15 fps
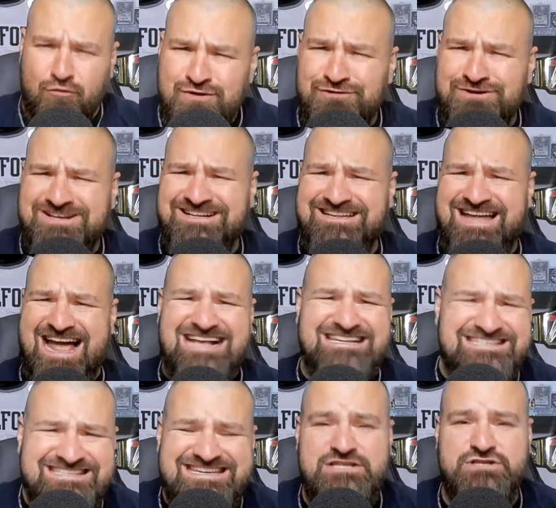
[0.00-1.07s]
real
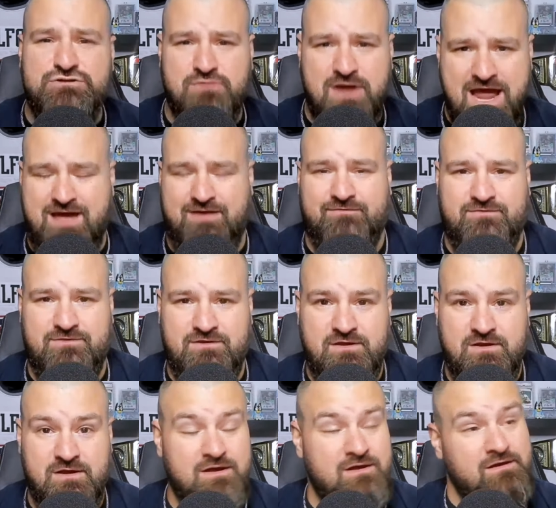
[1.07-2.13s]
classy draft.
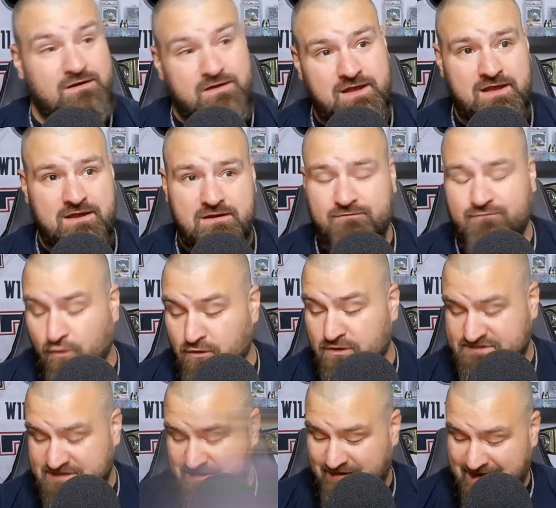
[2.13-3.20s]
And of course,
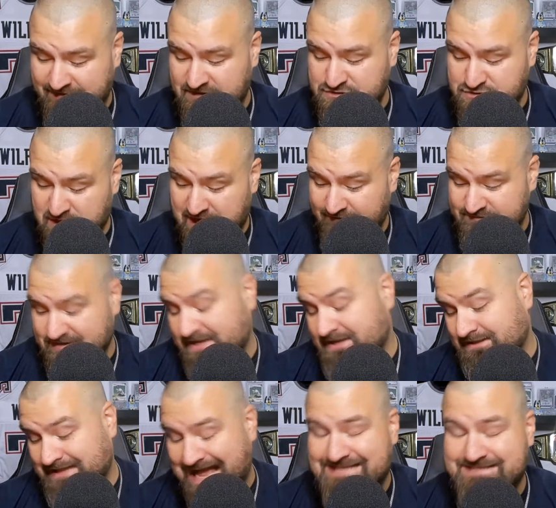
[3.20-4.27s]
I've had the drafts like
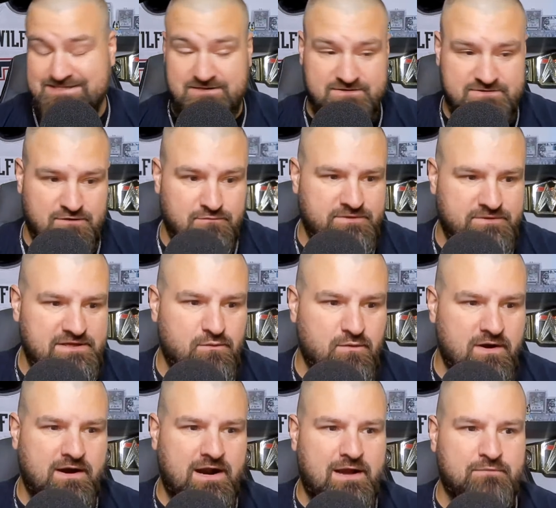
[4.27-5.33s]
last year's home league
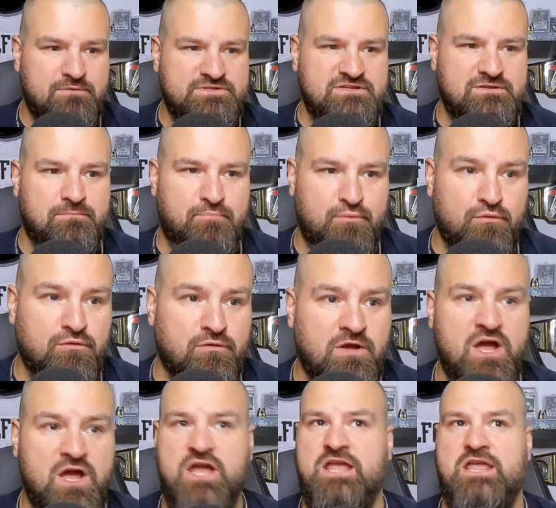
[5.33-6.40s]
where I was in the pool
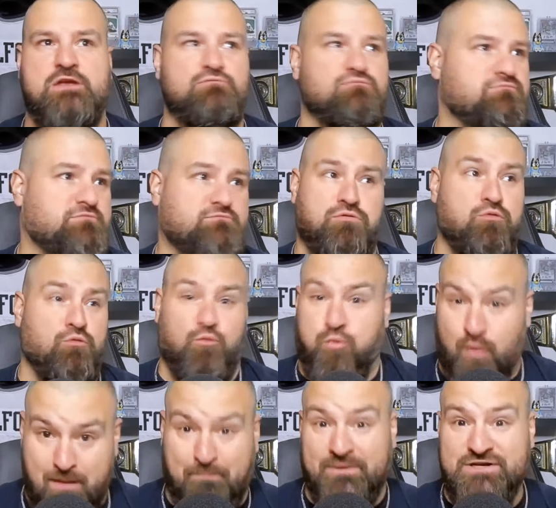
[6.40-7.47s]

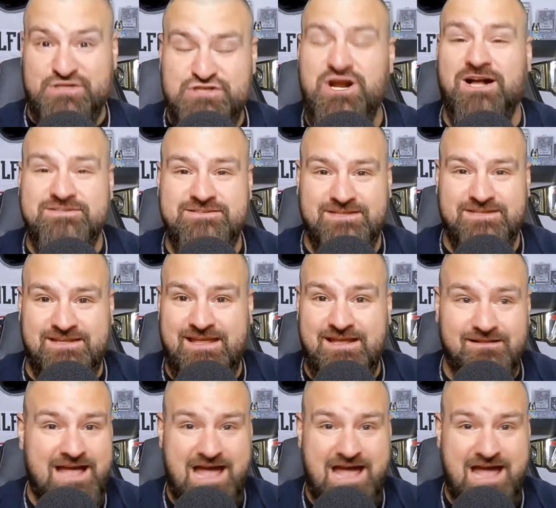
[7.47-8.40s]
ripping shots of tequila,